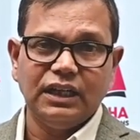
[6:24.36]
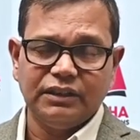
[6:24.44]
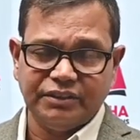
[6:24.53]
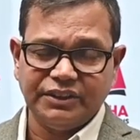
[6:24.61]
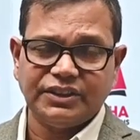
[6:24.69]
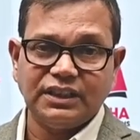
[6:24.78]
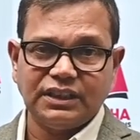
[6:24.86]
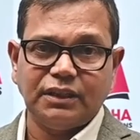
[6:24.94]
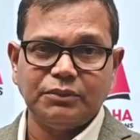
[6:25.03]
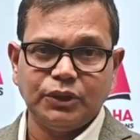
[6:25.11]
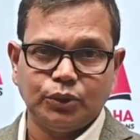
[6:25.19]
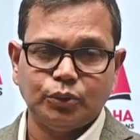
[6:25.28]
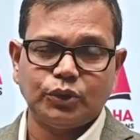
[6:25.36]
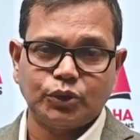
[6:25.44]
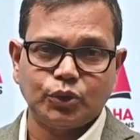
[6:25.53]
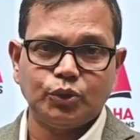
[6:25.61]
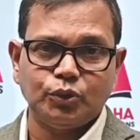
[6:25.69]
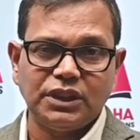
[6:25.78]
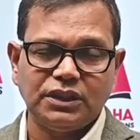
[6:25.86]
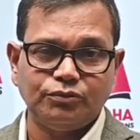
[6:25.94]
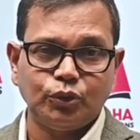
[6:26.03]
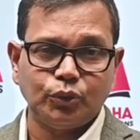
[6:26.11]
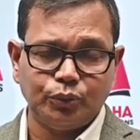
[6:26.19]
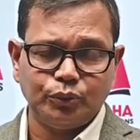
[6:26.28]
recent time in
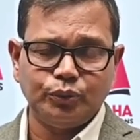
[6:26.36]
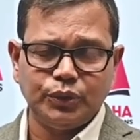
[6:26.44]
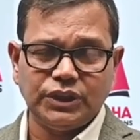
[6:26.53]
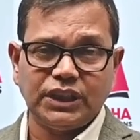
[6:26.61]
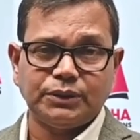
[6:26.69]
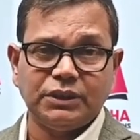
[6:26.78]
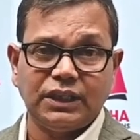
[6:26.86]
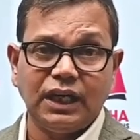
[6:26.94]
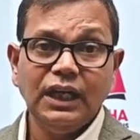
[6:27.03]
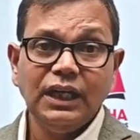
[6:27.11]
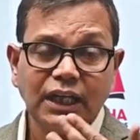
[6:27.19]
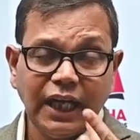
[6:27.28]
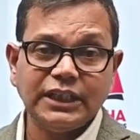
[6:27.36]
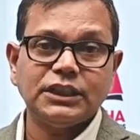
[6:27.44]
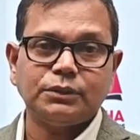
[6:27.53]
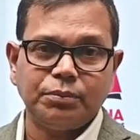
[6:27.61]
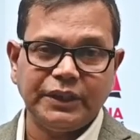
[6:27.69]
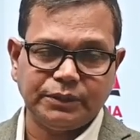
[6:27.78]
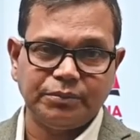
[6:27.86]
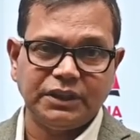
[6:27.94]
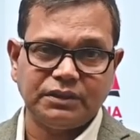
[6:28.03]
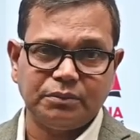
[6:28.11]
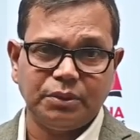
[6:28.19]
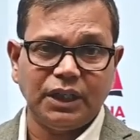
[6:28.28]
2024, which has been the highest
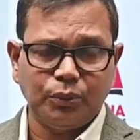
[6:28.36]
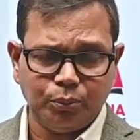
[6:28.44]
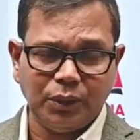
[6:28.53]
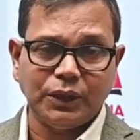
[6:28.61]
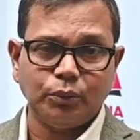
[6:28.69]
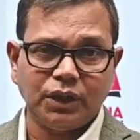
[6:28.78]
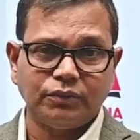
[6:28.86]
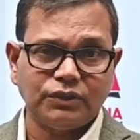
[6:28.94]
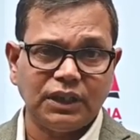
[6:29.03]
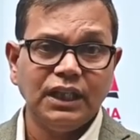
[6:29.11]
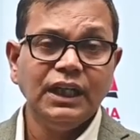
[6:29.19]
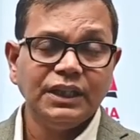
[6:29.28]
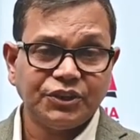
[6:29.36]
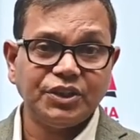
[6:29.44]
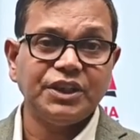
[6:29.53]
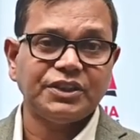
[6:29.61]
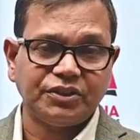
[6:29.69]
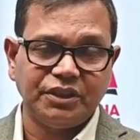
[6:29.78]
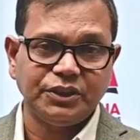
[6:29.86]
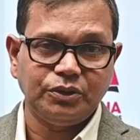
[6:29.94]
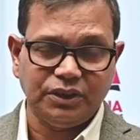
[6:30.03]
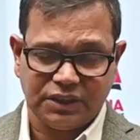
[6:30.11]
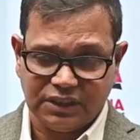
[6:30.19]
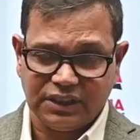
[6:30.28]
placement by one of the CS
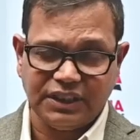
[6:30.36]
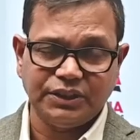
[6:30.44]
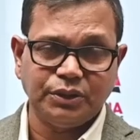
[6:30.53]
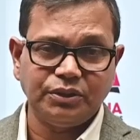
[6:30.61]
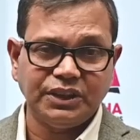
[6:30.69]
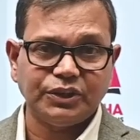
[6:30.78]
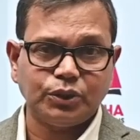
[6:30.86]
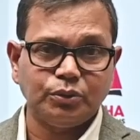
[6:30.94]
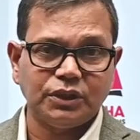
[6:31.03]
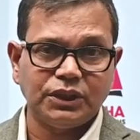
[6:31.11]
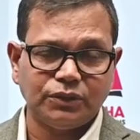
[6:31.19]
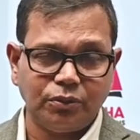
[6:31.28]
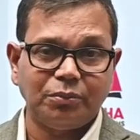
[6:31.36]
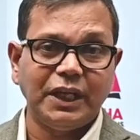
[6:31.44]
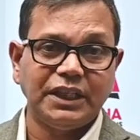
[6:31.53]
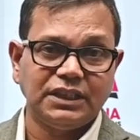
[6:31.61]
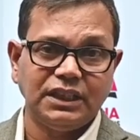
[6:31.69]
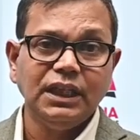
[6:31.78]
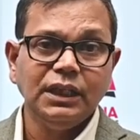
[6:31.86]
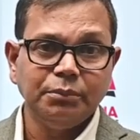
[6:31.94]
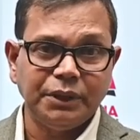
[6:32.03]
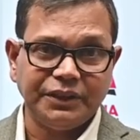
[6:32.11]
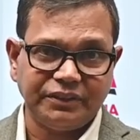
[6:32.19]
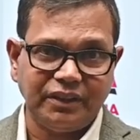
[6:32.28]
graduating students from IIT
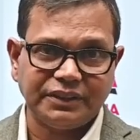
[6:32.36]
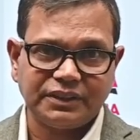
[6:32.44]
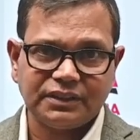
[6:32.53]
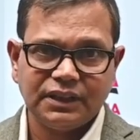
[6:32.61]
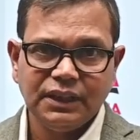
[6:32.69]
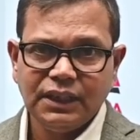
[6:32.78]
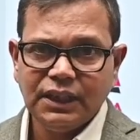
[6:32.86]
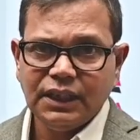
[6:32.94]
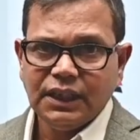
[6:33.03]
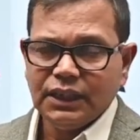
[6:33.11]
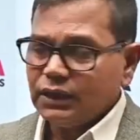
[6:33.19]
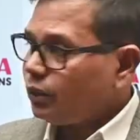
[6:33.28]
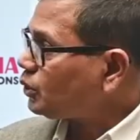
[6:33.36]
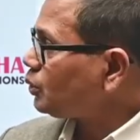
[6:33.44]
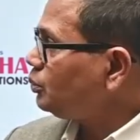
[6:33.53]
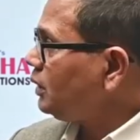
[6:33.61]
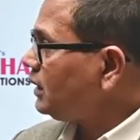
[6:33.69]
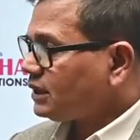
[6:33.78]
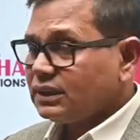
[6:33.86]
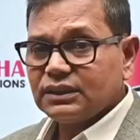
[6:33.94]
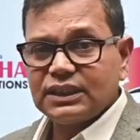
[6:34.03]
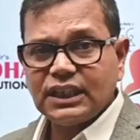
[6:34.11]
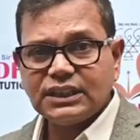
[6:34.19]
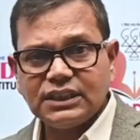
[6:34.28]
Madras. Now students,
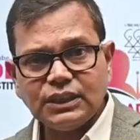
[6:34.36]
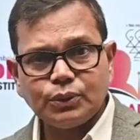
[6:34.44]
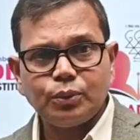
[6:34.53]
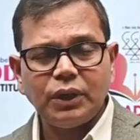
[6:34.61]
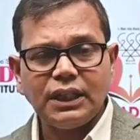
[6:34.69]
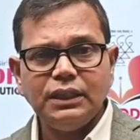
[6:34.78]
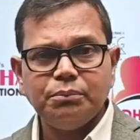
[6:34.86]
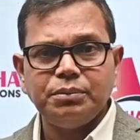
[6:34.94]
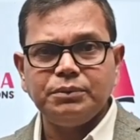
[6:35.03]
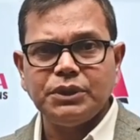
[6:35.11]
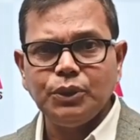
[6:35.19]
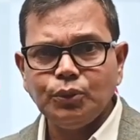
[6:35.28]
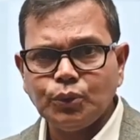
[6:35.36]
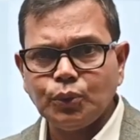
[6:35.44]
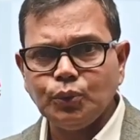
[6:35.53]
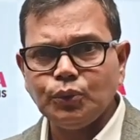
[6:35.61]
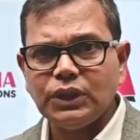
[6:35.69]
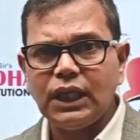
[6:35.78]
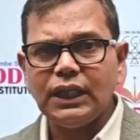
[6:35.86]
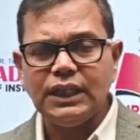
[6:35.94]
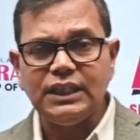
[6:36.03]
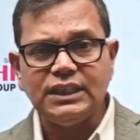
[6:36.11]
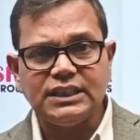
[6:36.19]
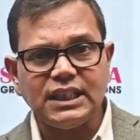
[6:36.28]
that is why due to the
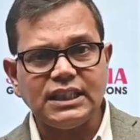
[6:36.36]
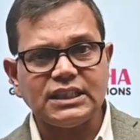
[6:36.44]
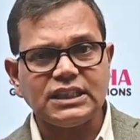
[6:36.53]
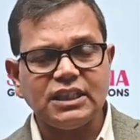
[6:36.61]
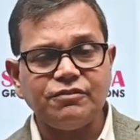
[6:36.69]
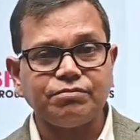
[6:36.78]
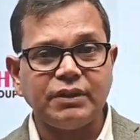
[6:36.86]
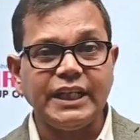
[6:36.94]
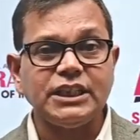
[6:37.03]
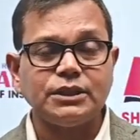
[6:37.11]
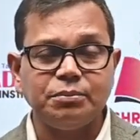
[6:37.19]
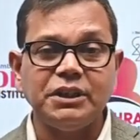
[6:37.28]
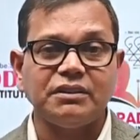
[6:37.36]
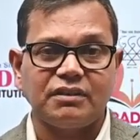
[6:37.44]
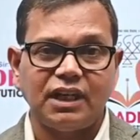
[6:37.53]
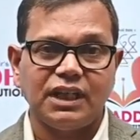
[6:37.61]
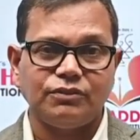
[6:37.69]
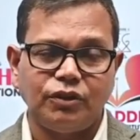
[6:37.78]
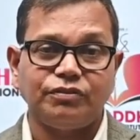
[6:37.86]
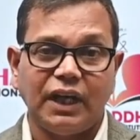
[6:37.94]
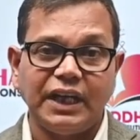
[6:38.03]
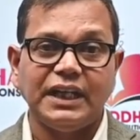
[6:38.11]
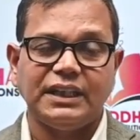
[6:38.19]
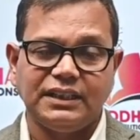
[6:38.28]
intensive placement drive of
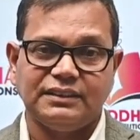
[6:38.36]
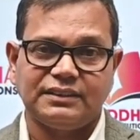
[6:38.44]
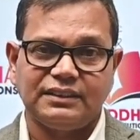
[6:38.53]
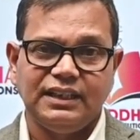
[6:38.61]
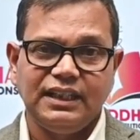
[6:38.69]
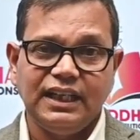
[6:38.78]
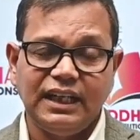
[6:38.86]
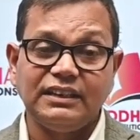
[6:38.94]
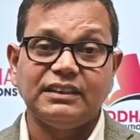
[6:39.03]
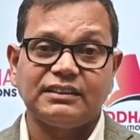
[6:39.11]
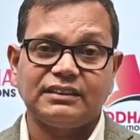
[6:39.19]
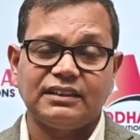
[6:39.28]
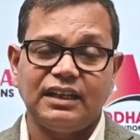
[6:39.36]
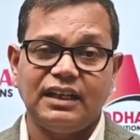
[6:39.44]
IITs and its